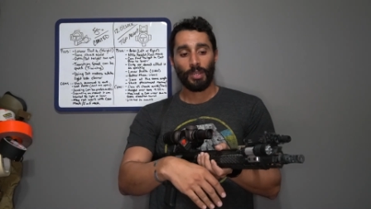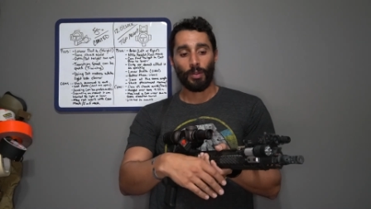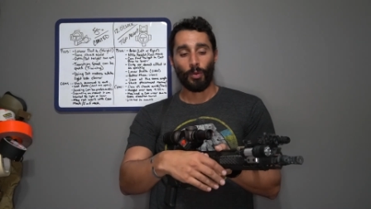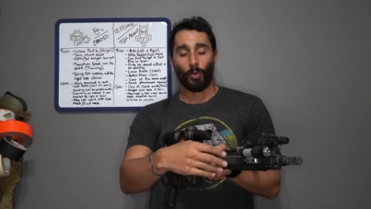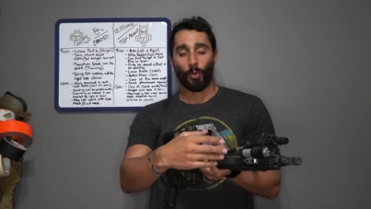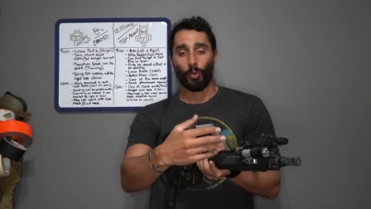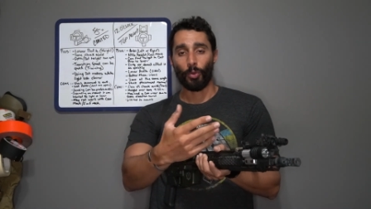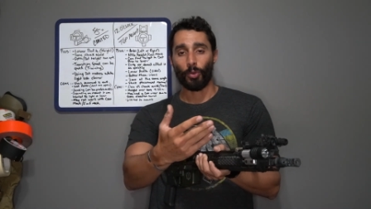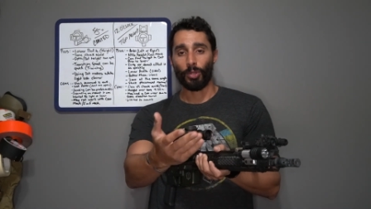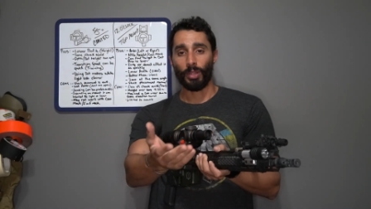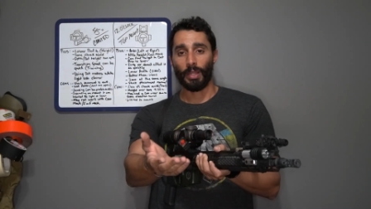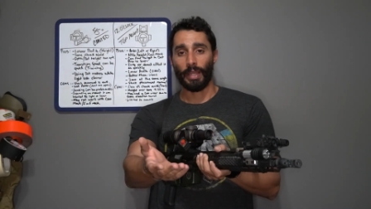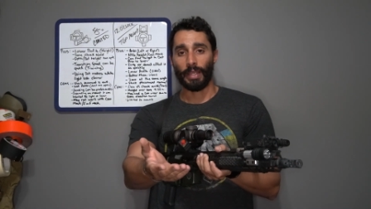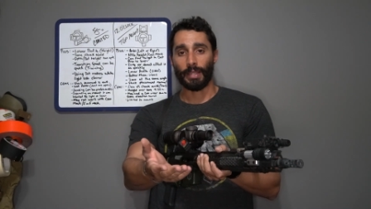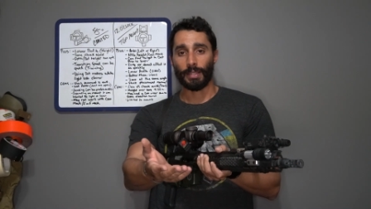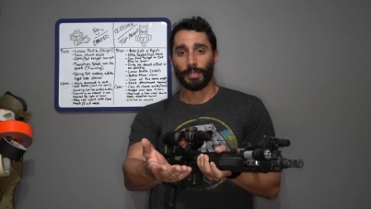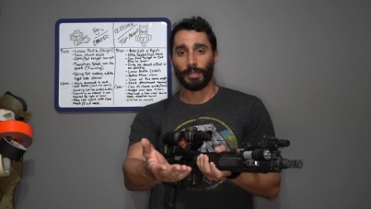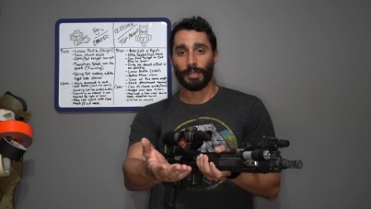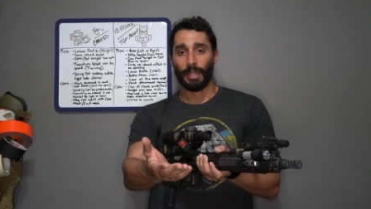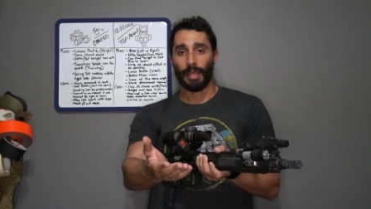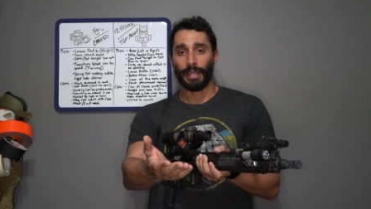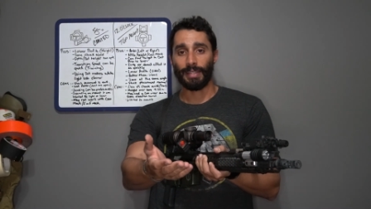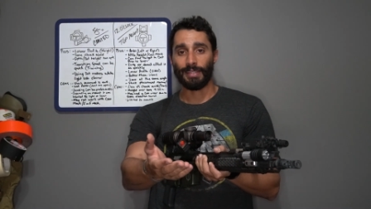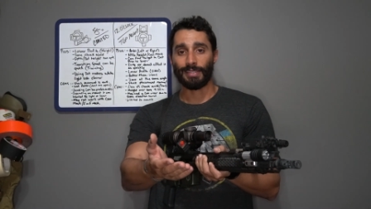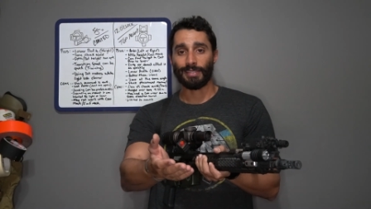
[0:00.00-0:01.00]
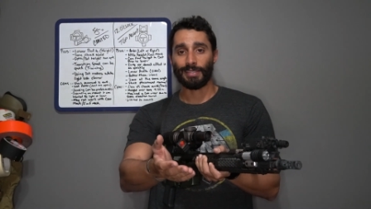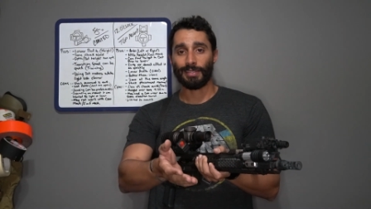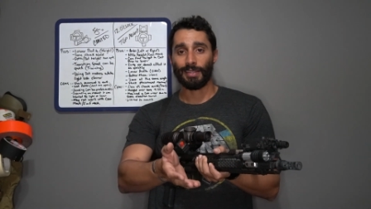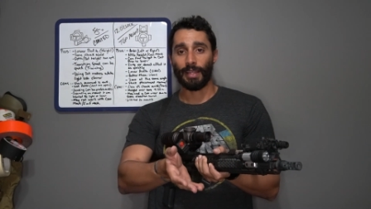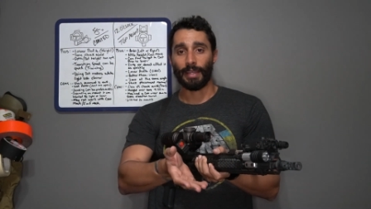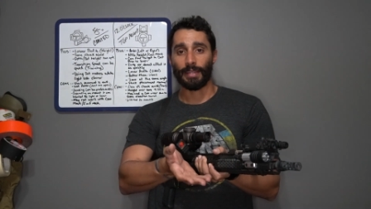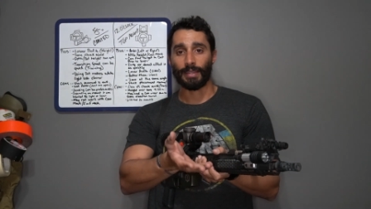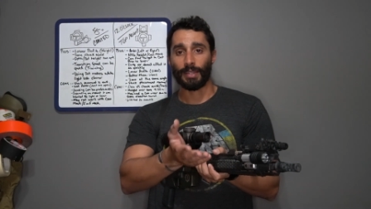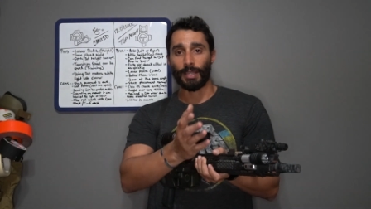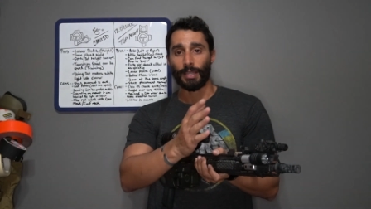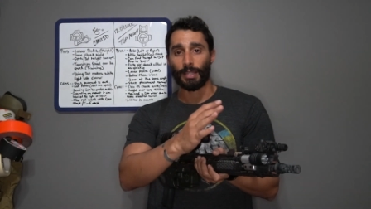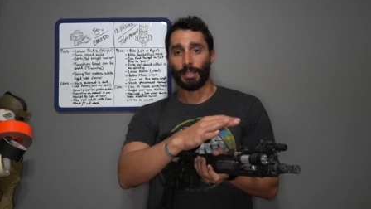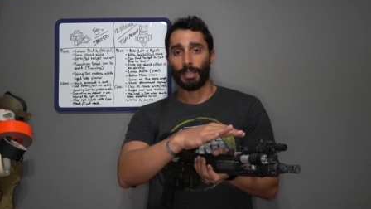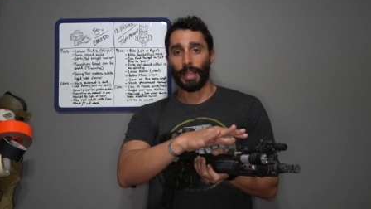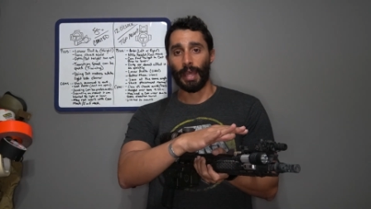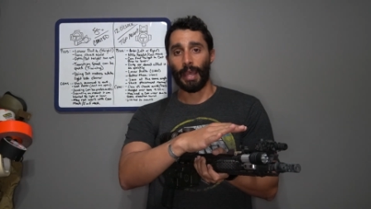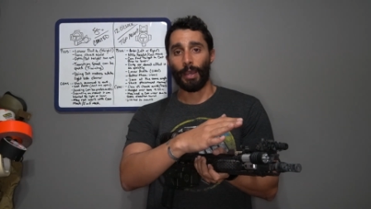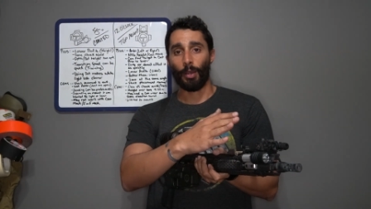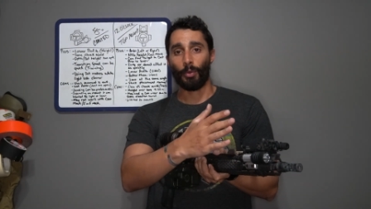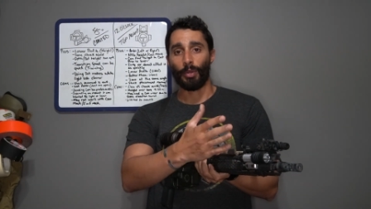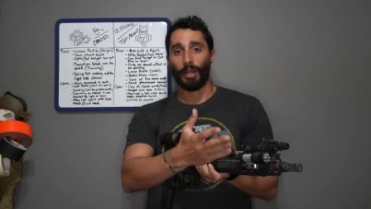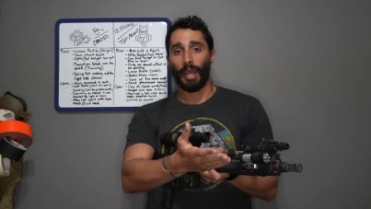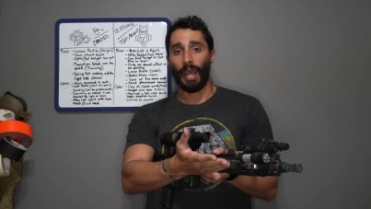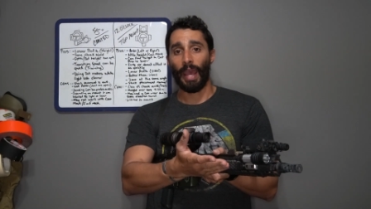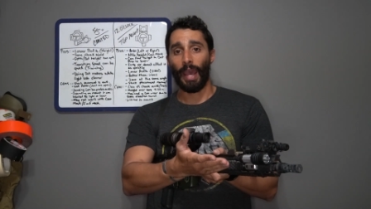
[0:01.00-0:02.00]
or like lights like the
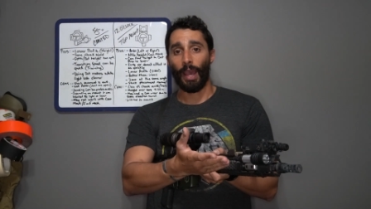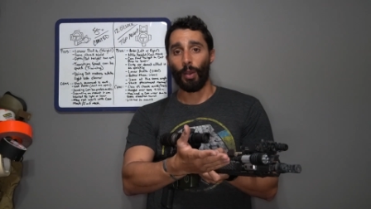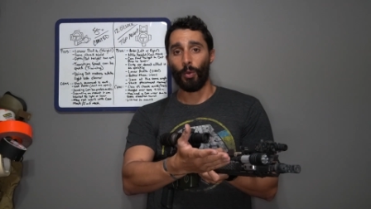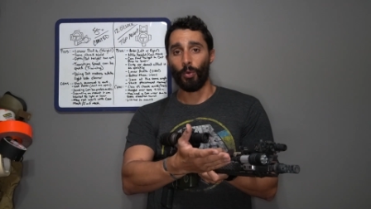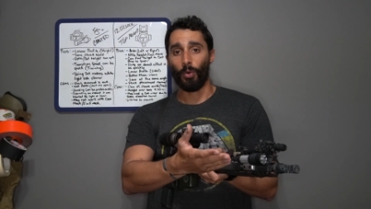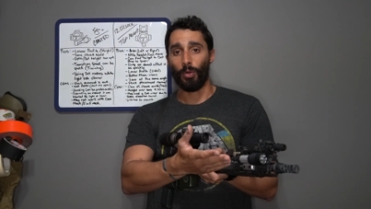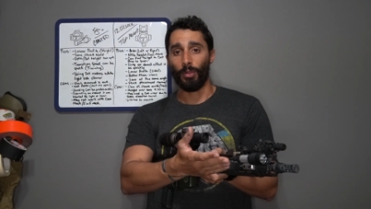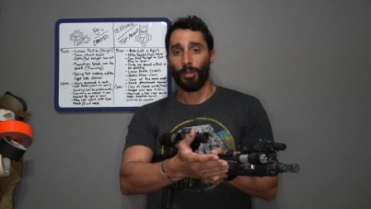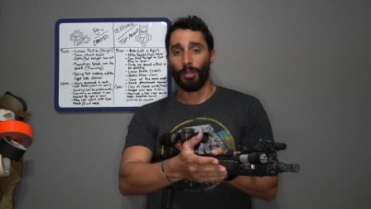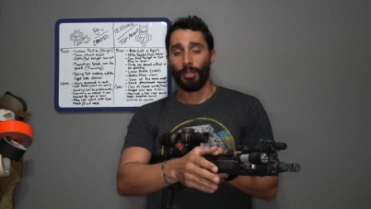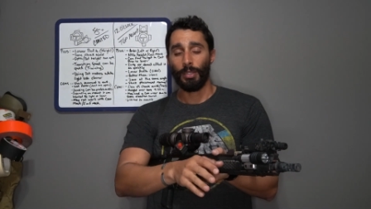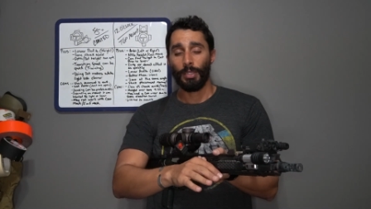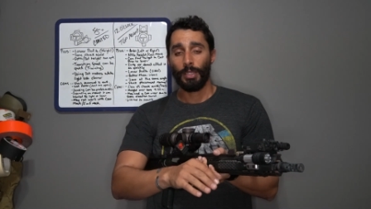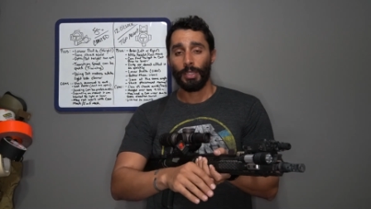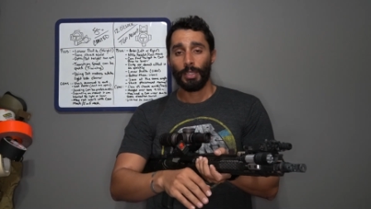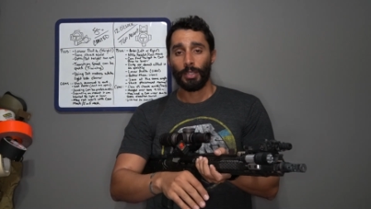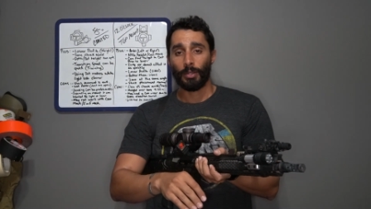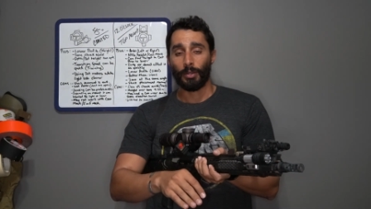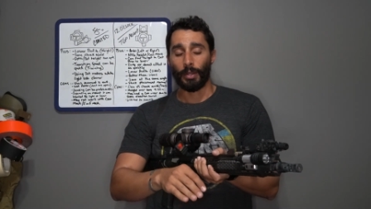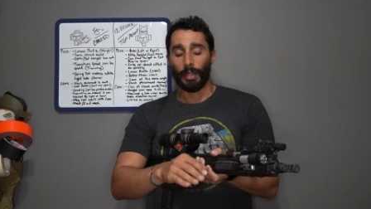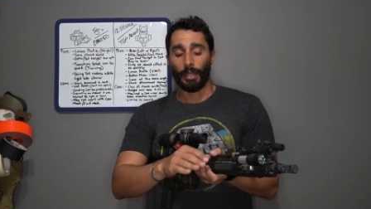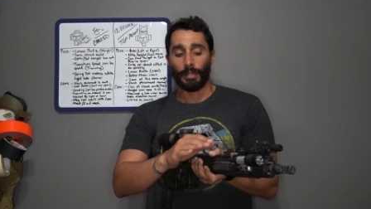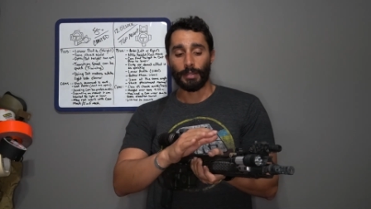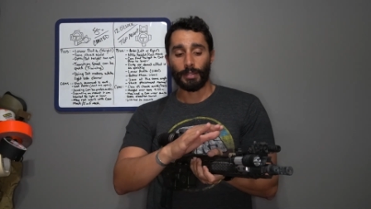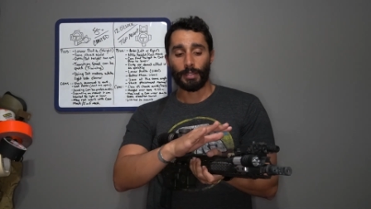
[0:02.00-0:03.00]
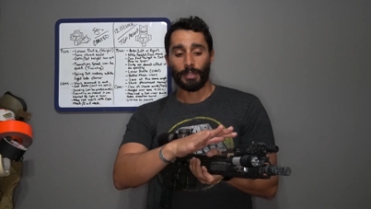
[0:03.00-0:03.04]
Cloud Owl, right?